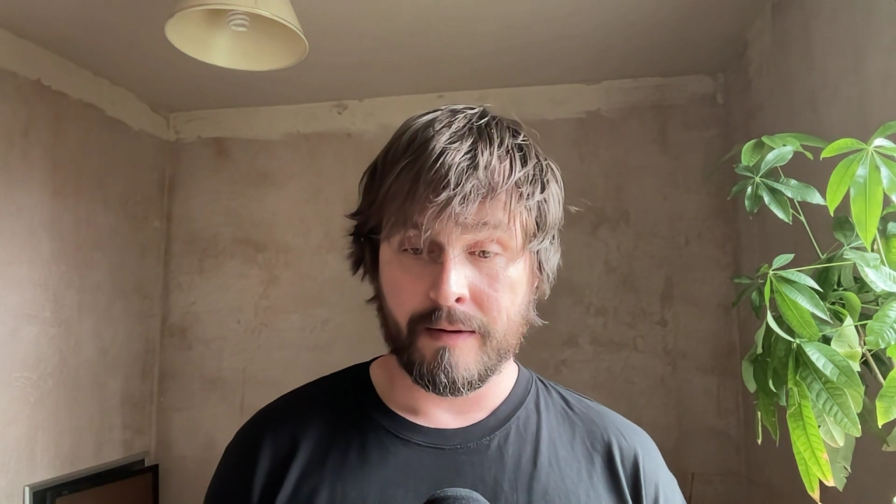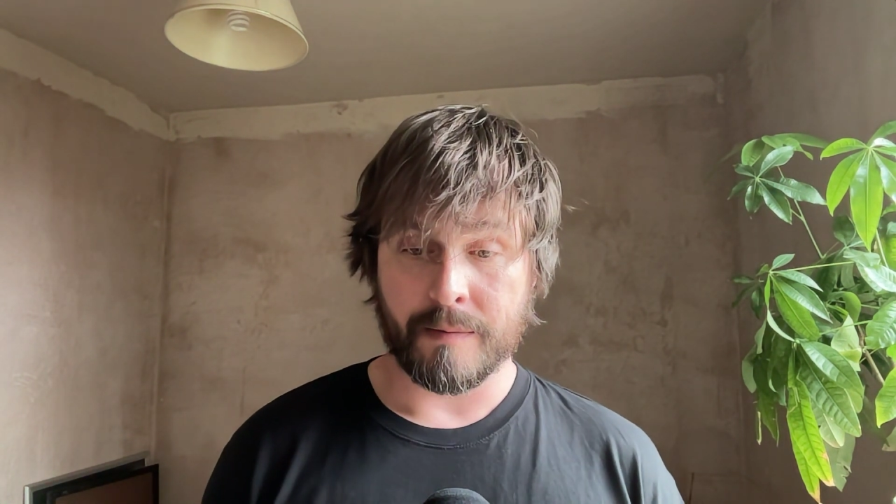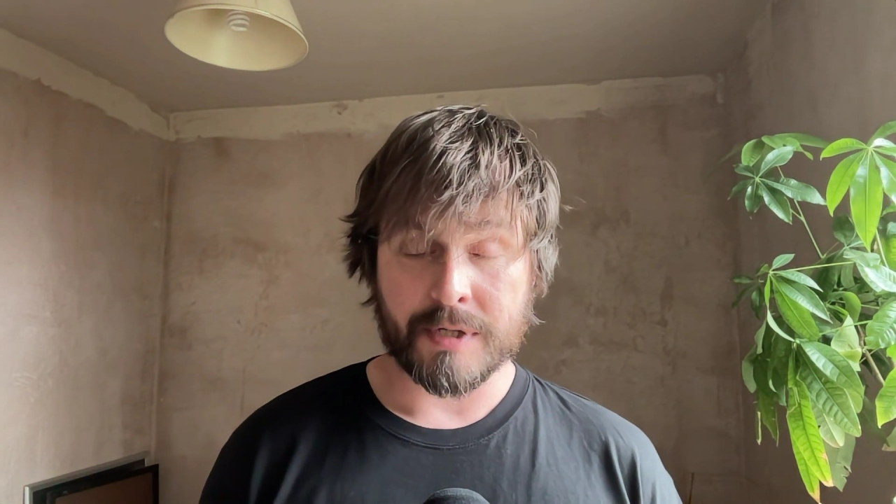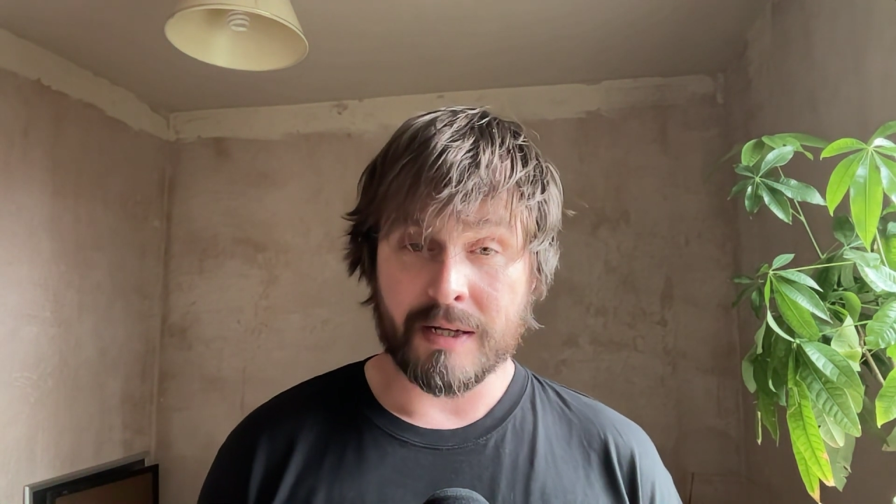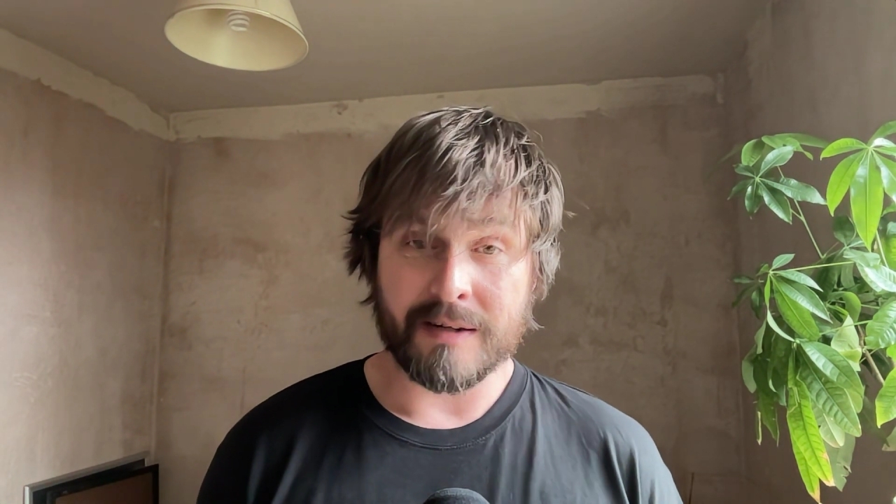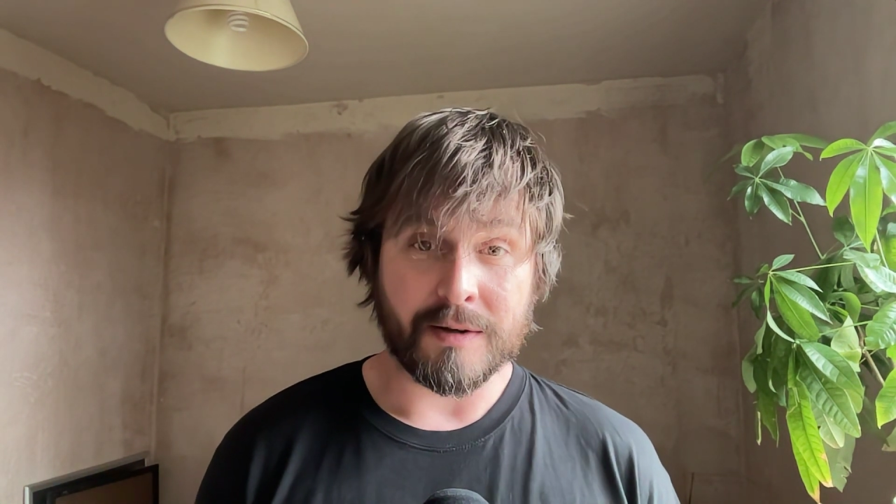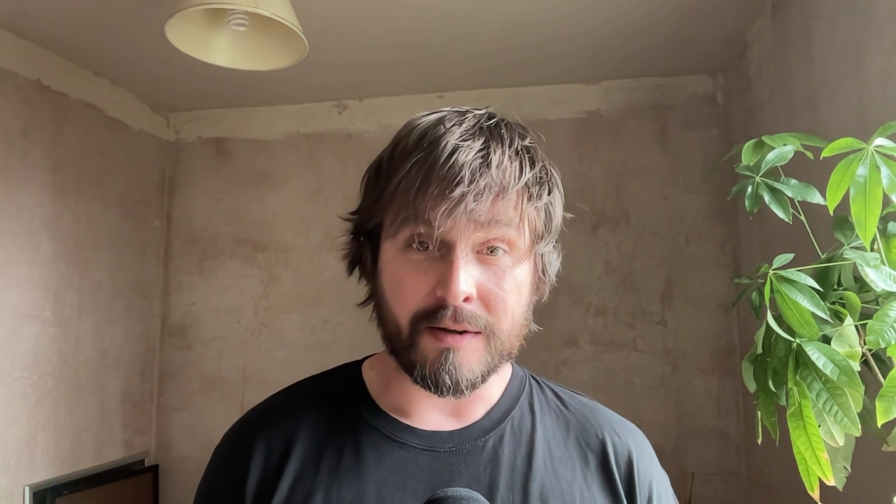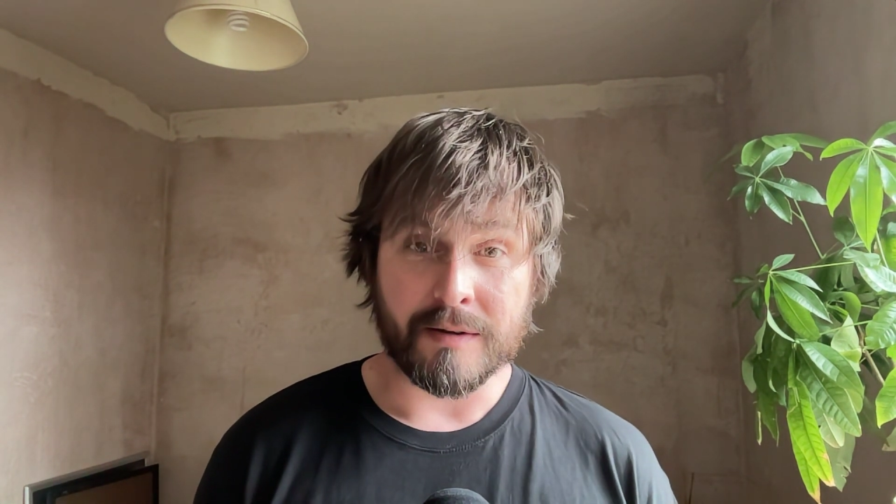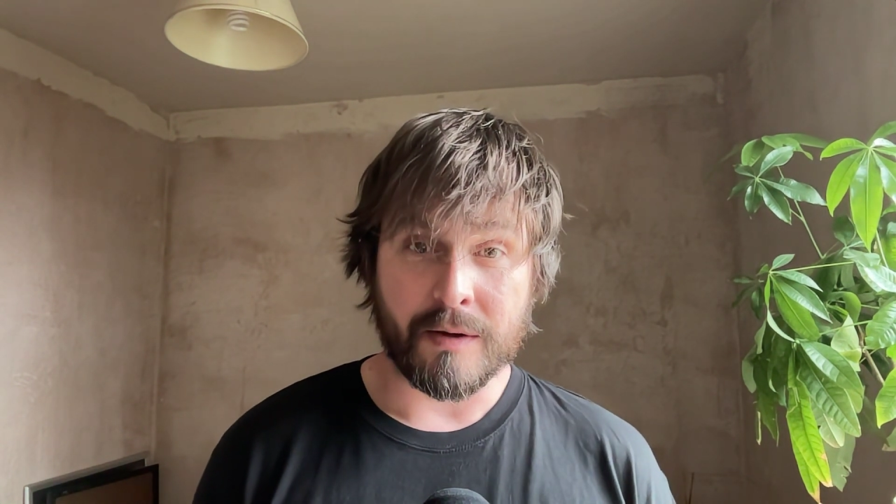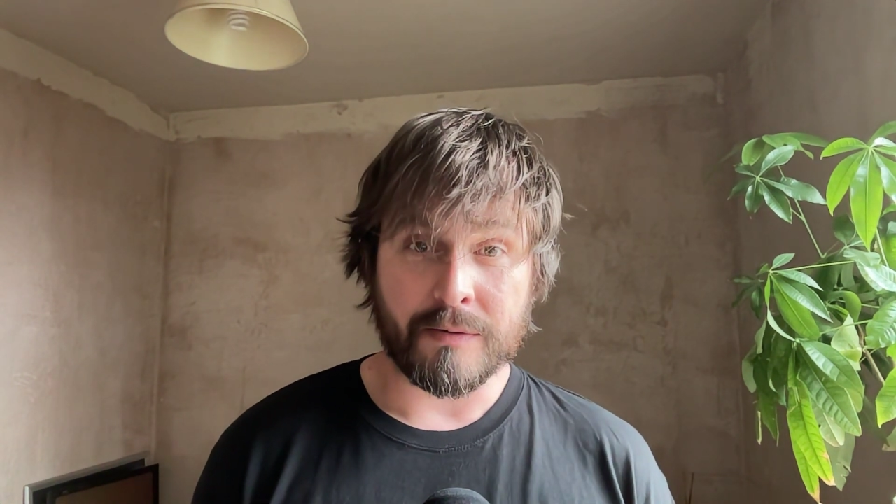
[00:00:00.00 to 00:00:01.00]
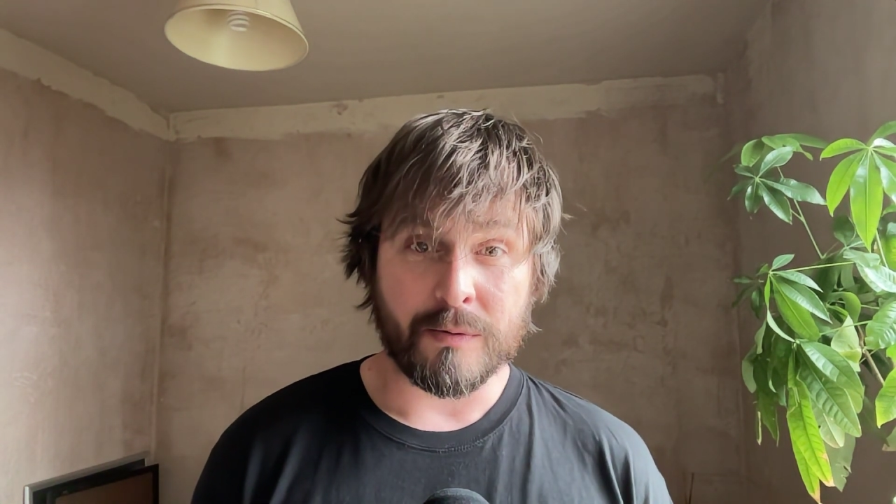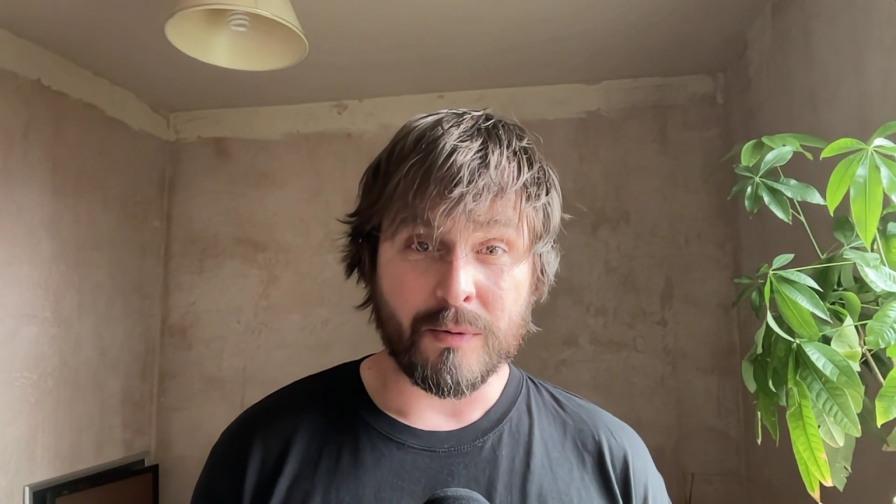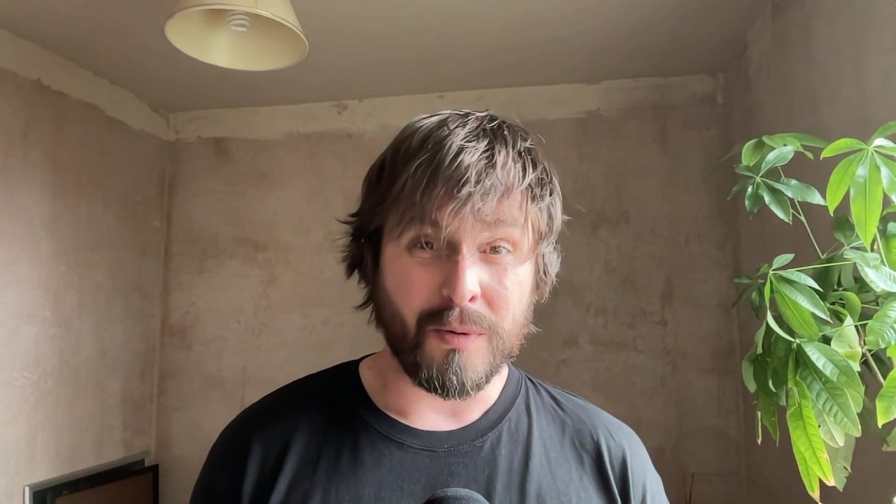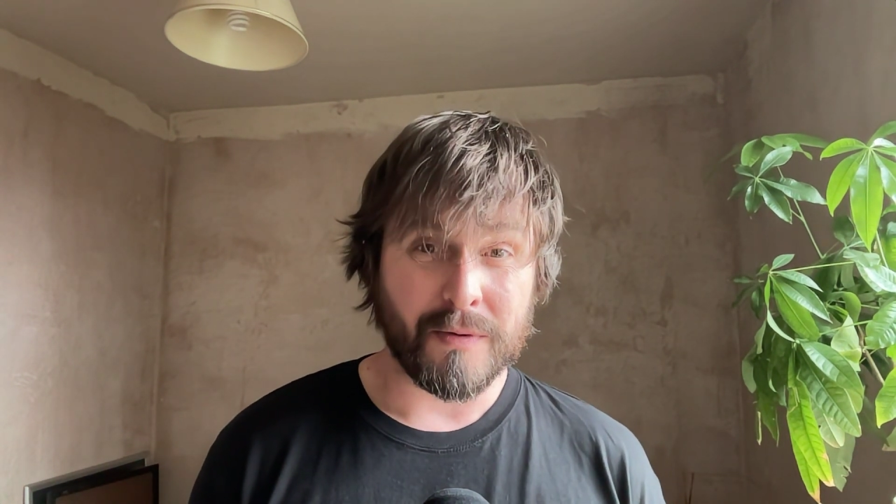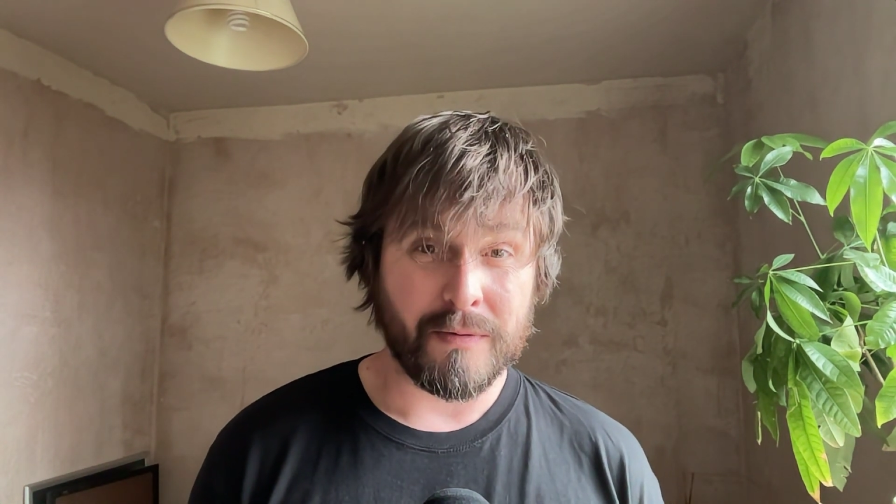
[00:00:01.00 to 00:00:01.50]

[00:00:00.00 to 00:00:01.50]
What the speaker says: I'm certainly not going to go through all